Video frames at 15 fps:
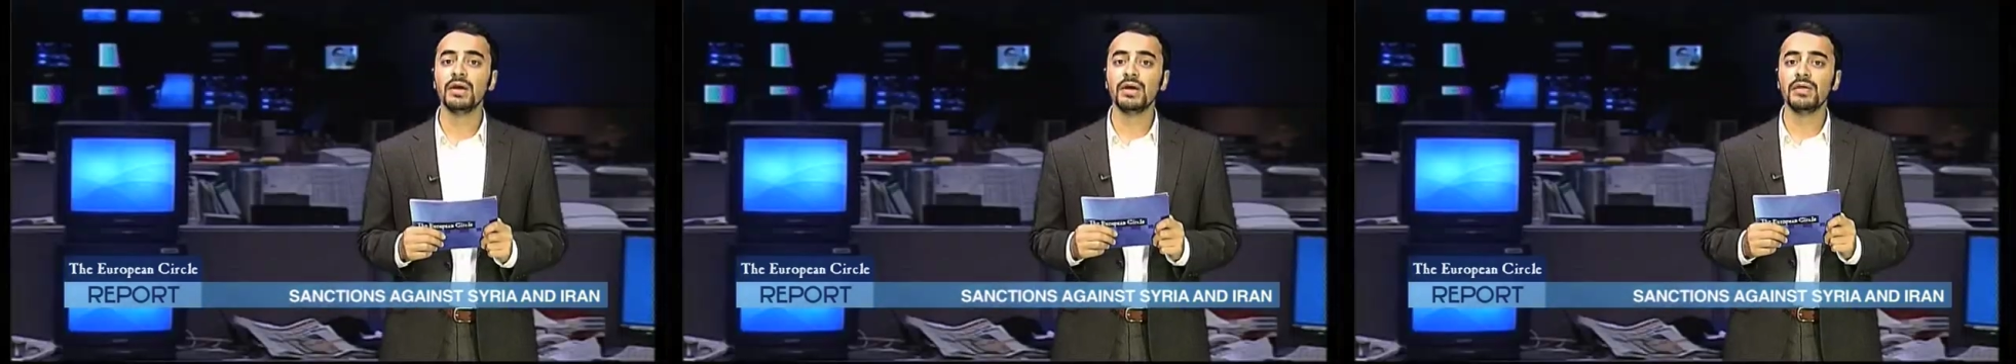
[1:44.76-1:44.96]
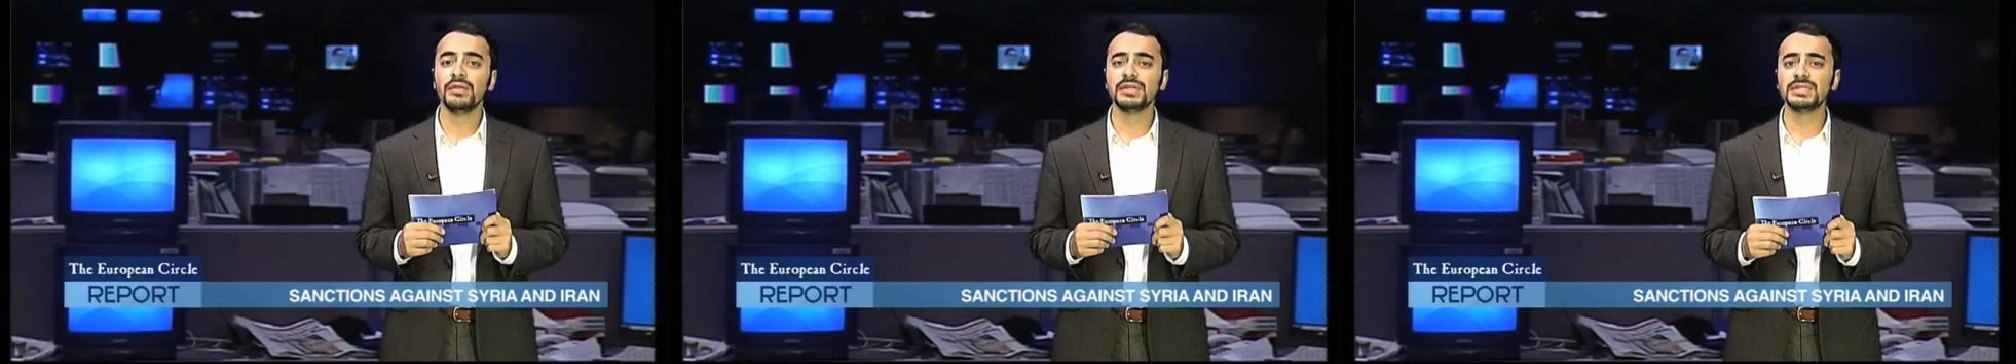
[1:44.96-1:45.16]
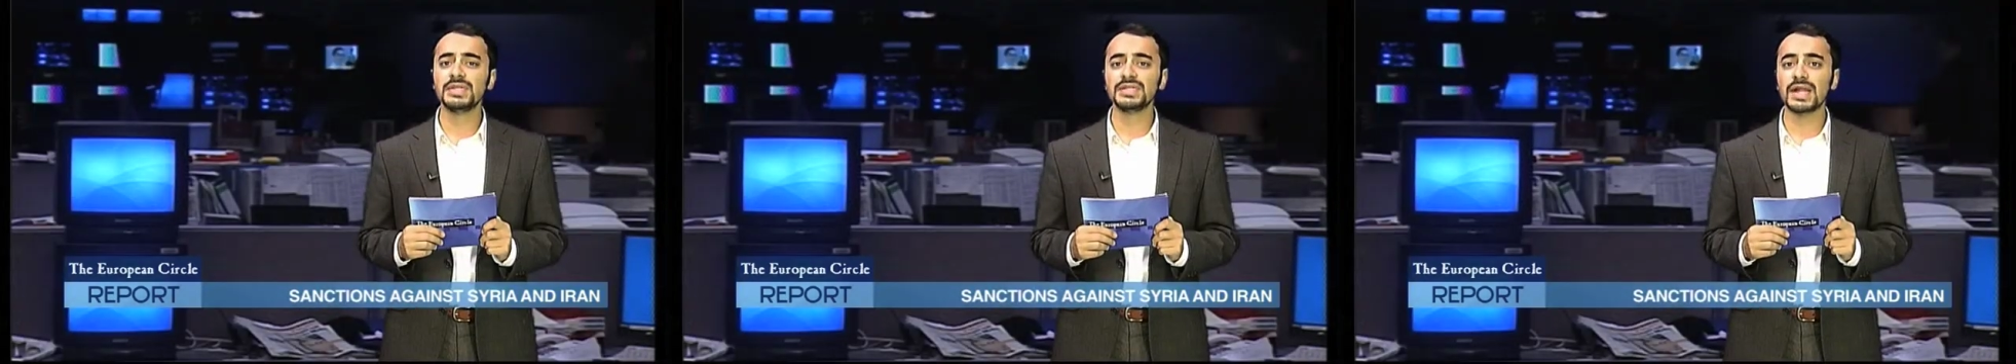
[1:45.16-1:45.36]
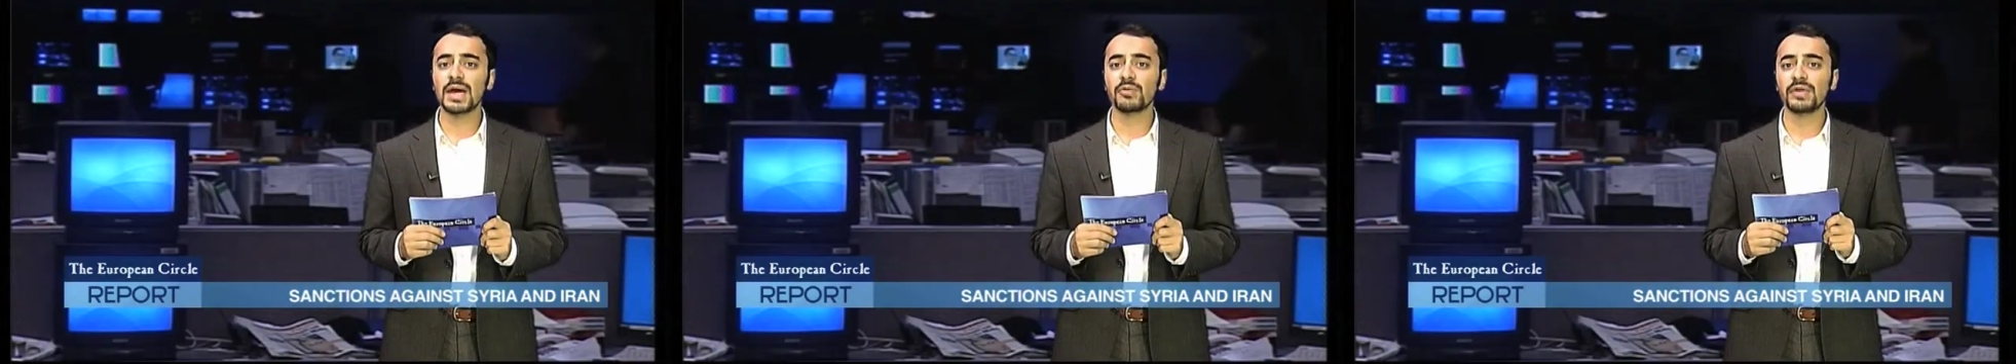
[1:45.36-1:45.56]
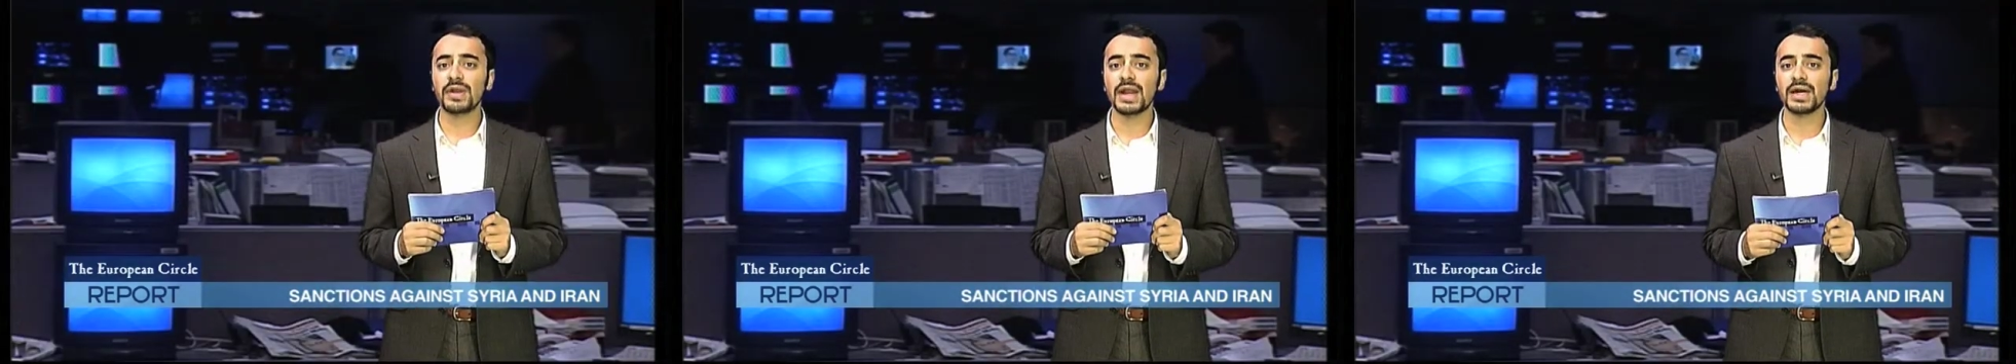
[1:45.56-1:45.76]
This is now
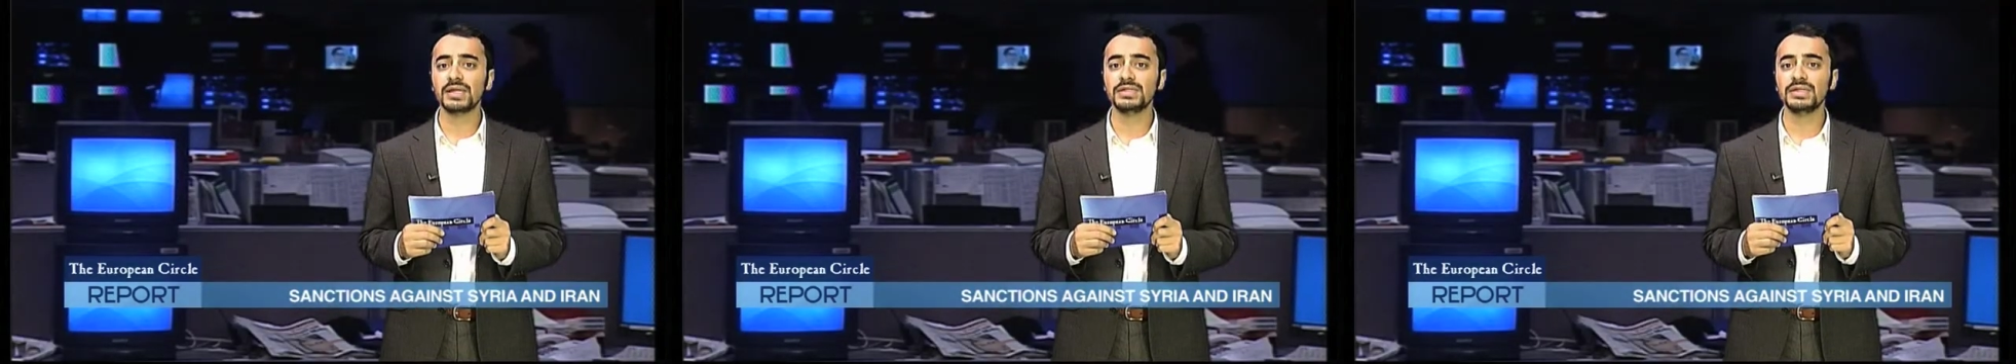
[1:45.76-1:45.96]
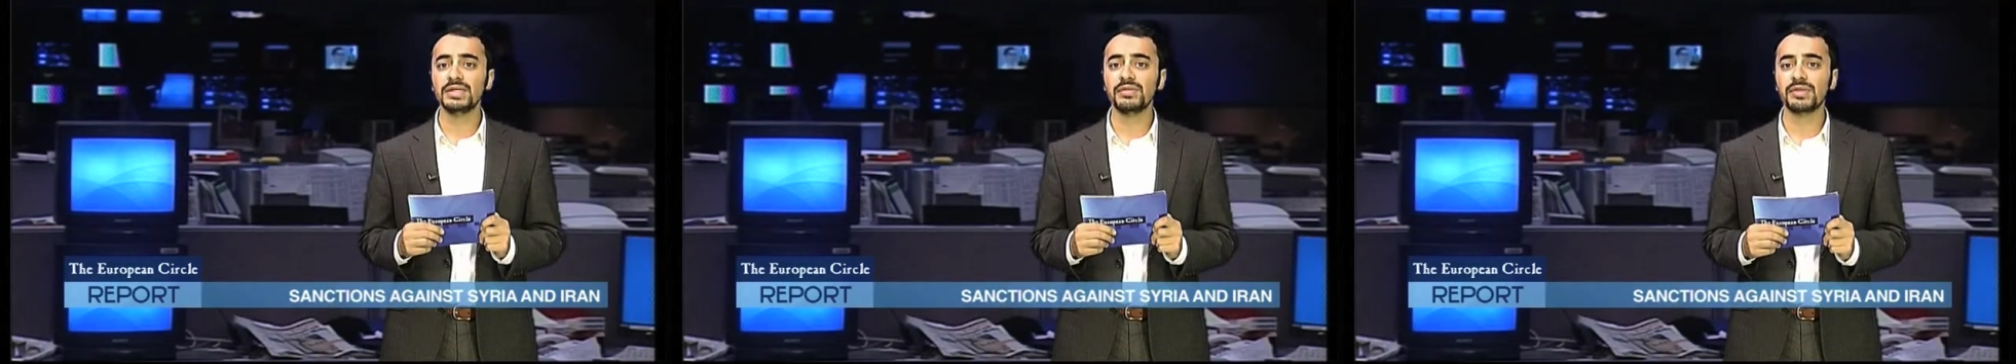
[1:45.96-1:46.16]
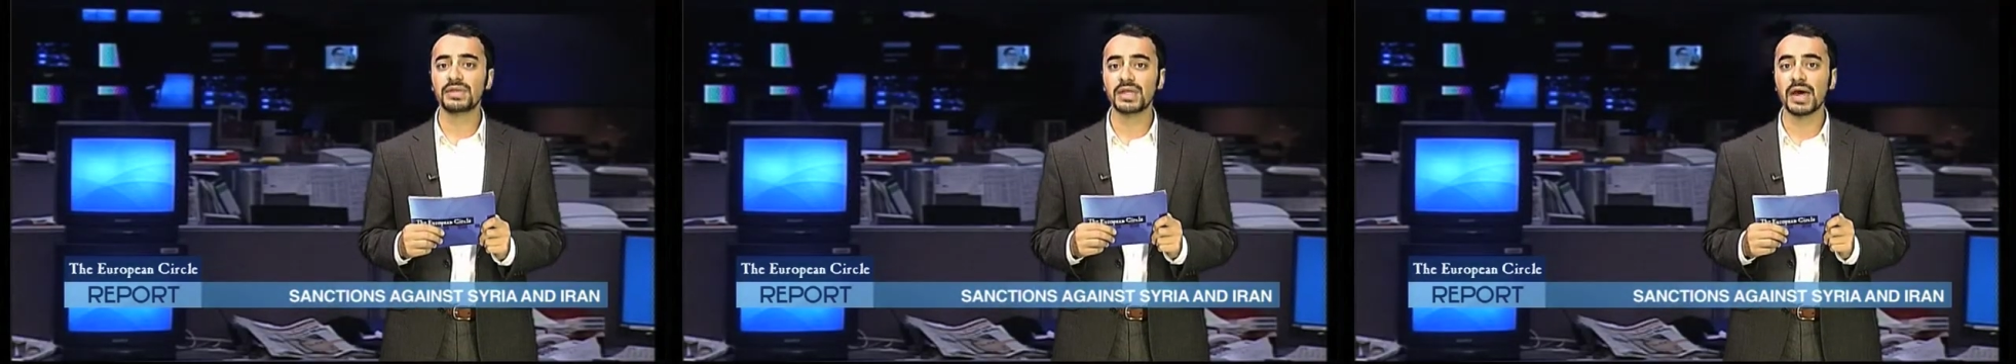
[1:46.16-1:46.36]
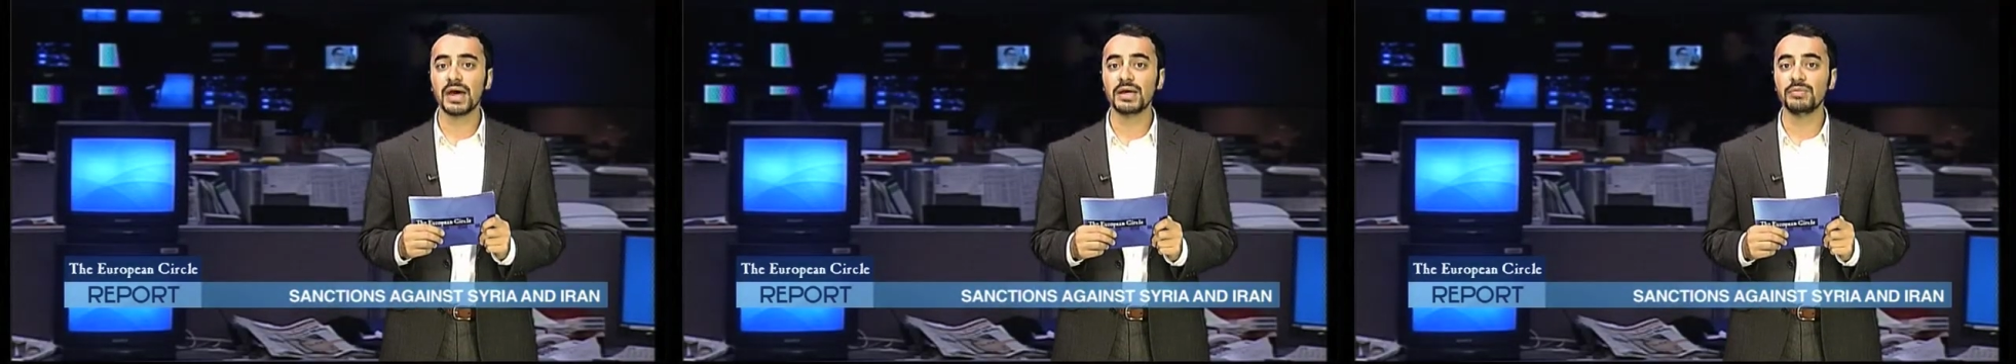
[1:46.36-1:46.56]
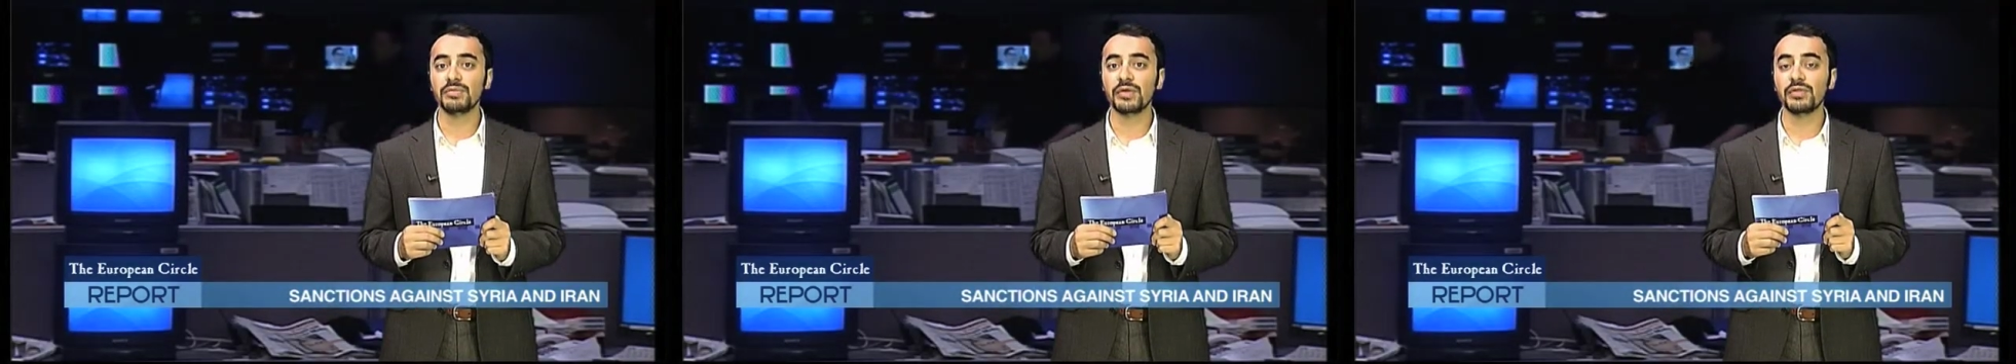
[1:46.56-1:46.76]
the 19th
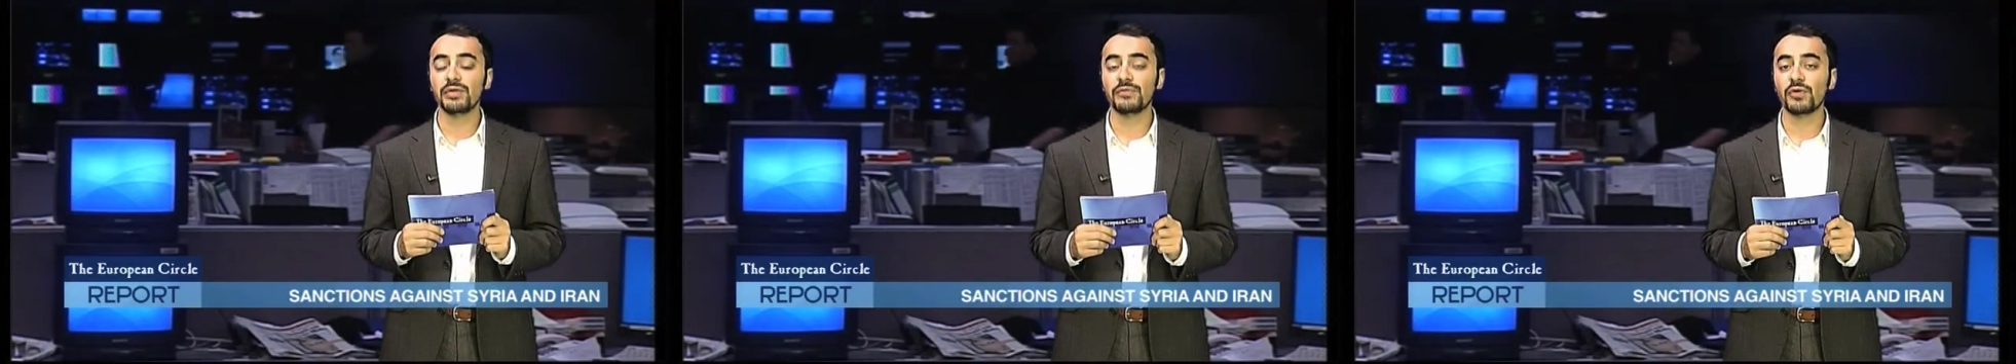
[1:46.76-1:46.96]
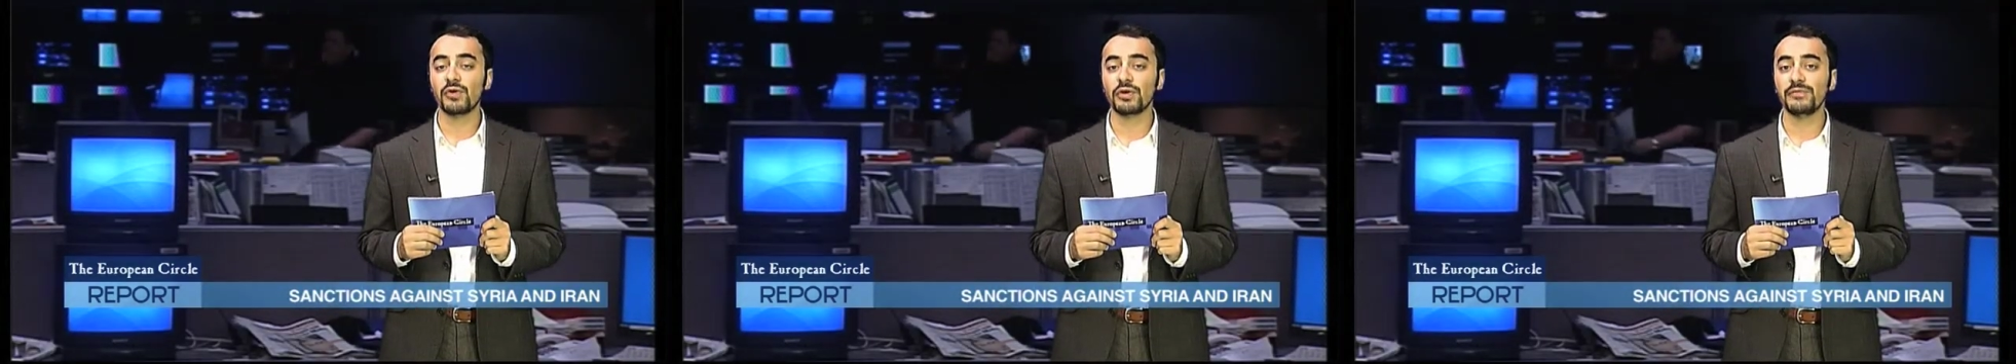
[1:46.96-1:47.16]
time that the Foreign